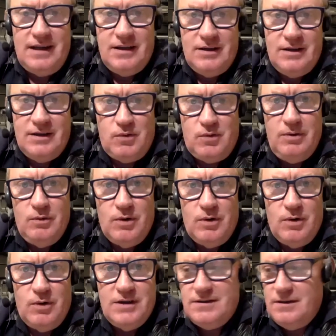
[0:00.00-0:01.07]
to say there's probably
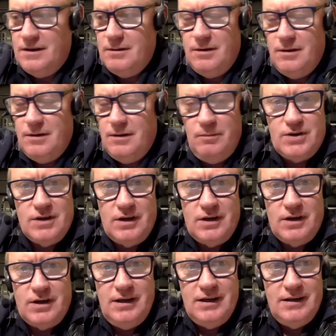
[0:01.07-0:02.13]
was books
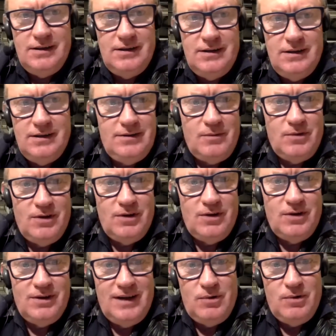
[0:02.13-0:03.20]
on it. Yeah, somewhere
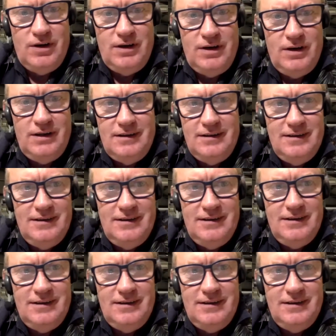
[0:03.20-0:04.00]
in the library. Yeah,